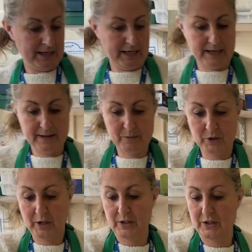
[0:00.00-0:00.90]
And then what
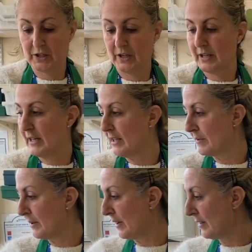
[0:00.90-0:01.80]
you're going to do is
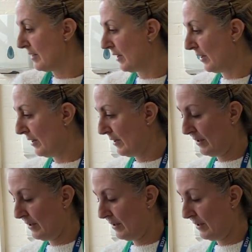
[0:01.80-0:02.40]
we're going to